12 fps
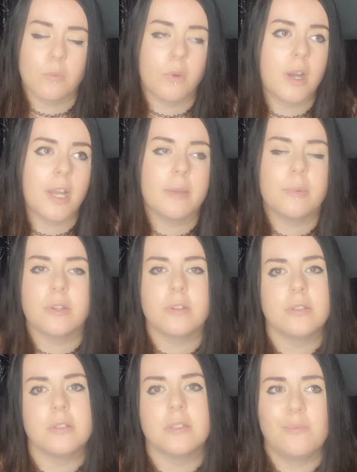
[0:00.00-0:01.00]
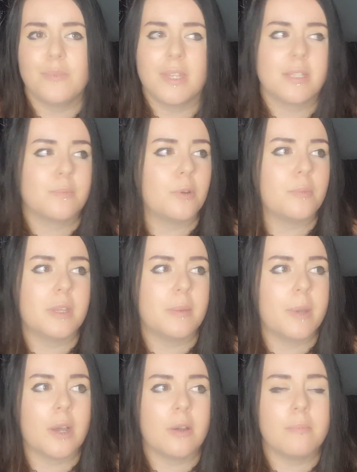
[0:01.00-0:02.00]
Why? Because there's probably
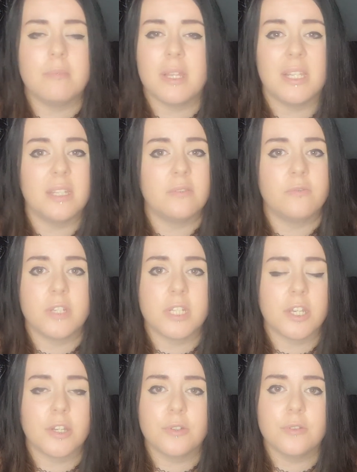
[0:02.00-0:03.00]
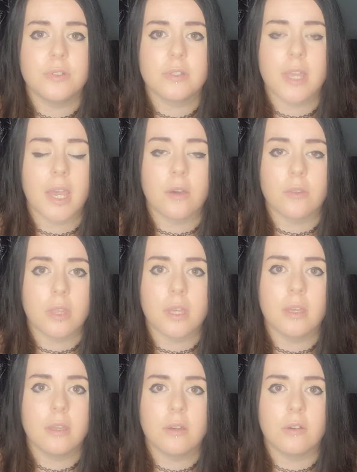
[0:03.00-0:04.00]
about 1 million videos out
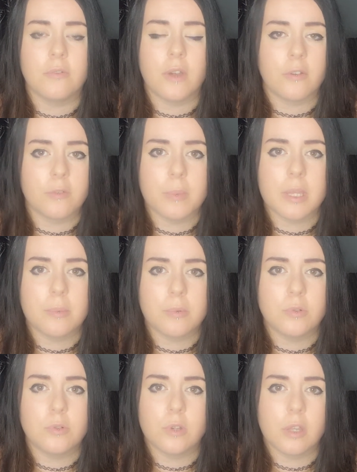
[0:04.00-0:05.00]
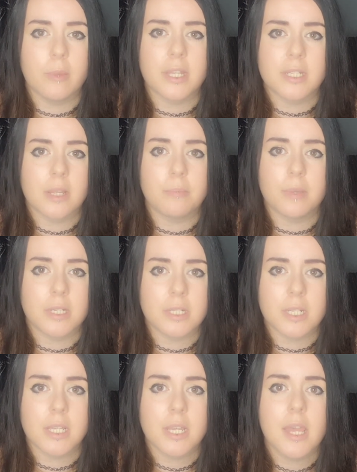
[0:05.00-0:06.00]
there of other people talking about Ted
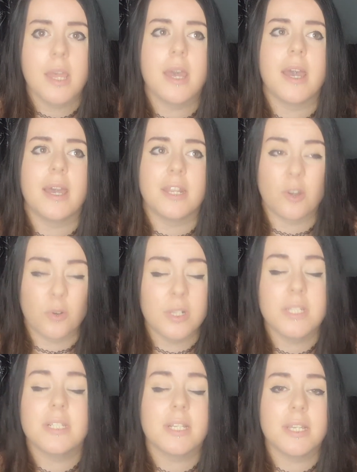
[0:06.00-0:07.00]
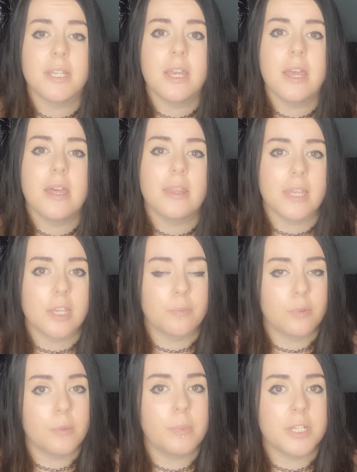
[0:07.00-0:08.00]
Bundy, and honestly, they could
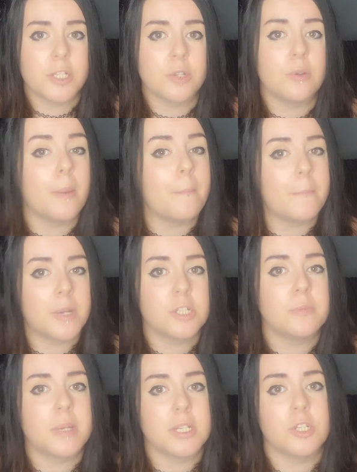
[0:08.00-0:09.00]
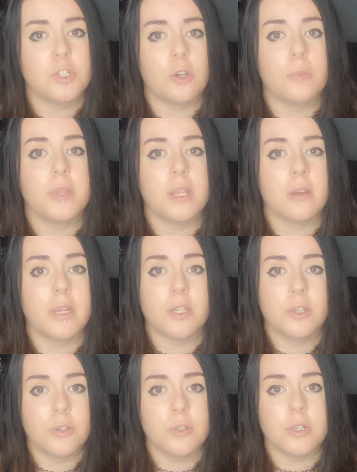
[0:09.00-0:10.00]
probably do a much better job than I
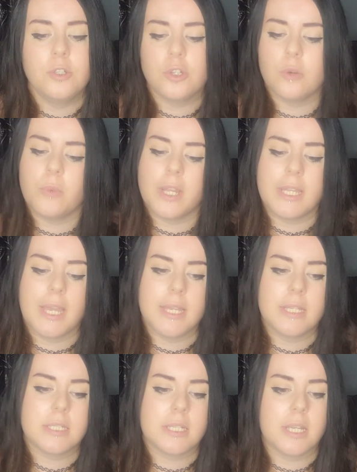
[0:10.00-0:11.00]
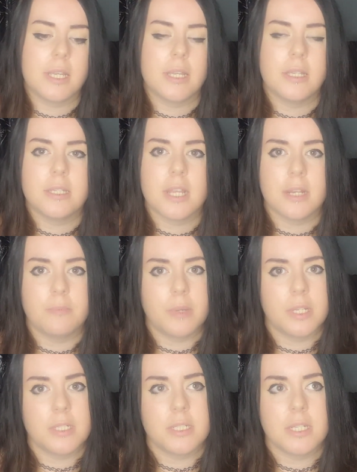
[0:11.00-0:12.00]
could. John Wayne Gacy, Ted
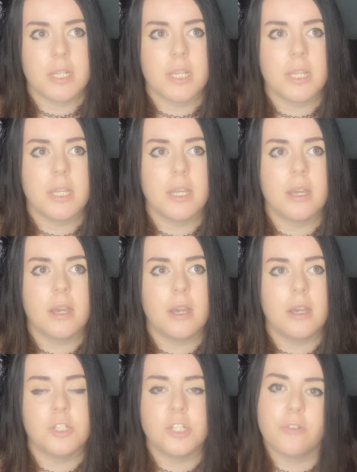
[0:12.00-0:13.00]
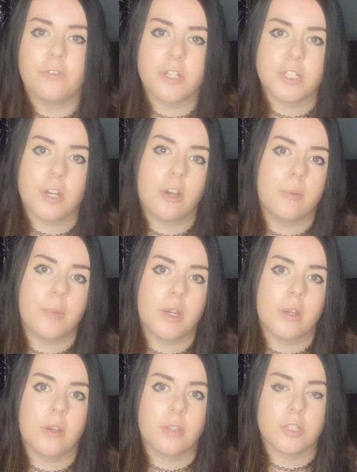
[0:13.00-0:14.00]
Bundy, Jeffrey
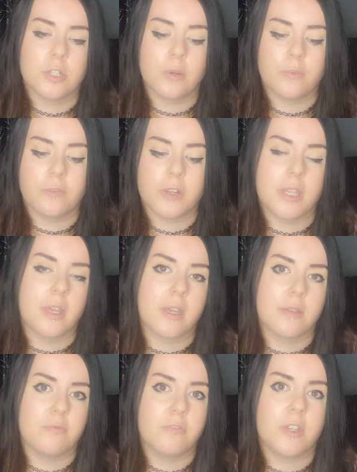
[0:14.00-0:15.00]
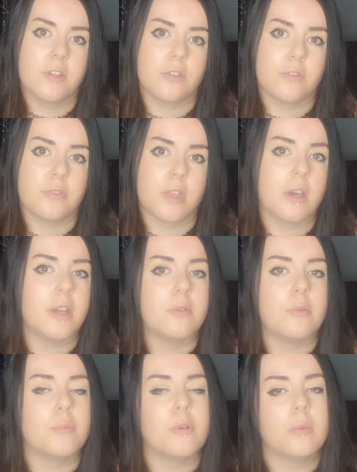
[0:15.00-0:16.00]
Dahmer are the top 3 that I can think of that I
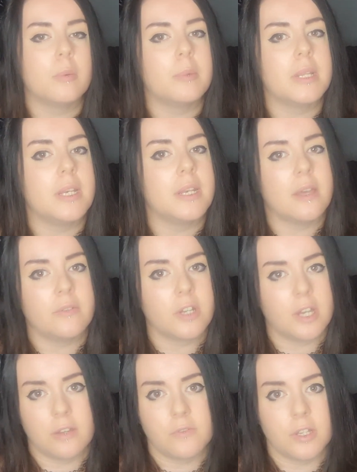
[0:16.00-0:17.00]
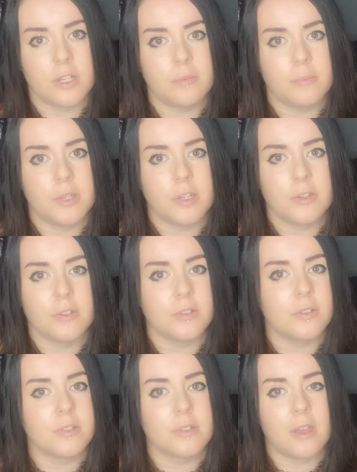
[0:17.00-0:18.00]
will probably never cover,
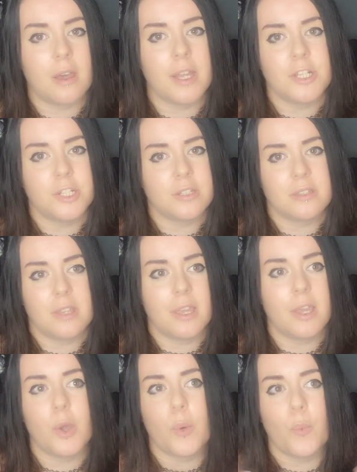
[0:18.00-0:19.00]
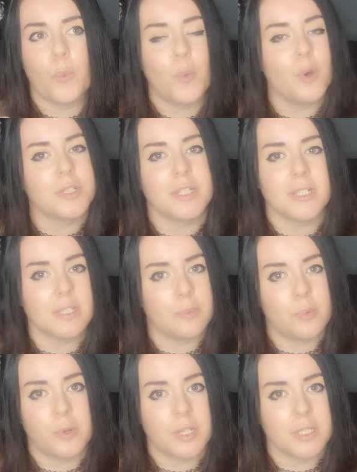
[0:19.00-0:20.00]
because I just think, what is the
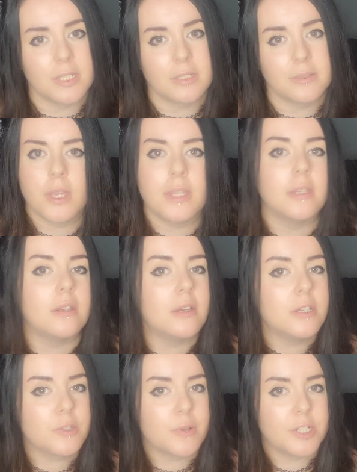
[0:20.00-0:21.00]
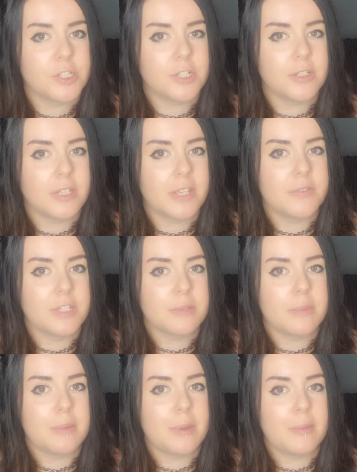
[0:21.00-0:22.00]
point? And the last question given to
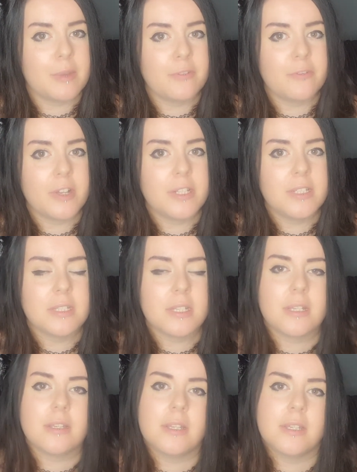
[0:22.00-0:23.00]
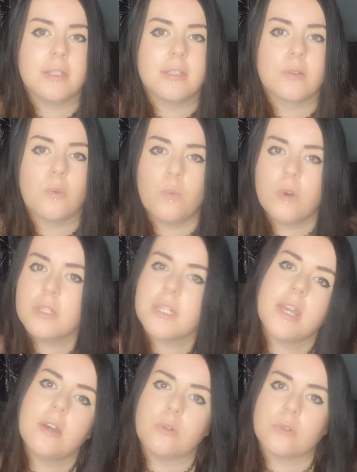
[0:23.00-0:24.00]
me by my friends is, what
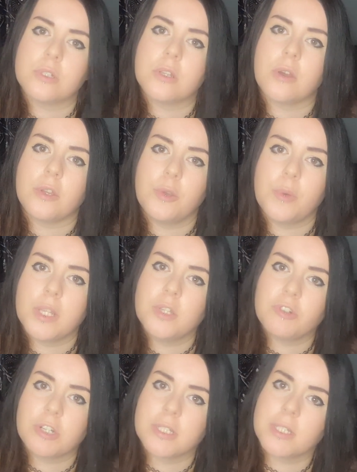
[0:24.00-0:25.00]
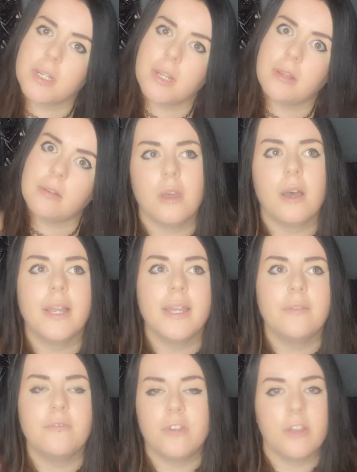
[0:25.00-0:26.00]
else are you interested in? I
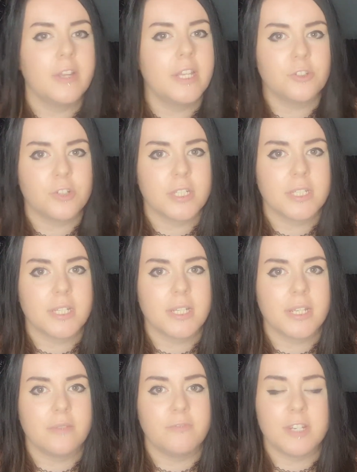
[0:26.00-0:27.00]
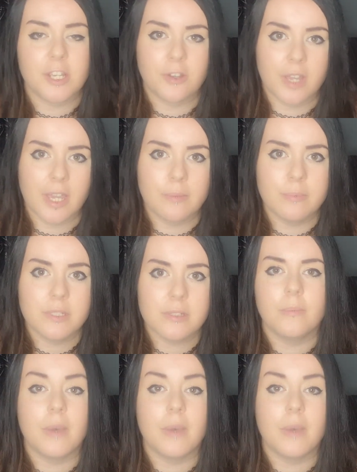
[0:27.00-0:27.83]
am very interested in video games.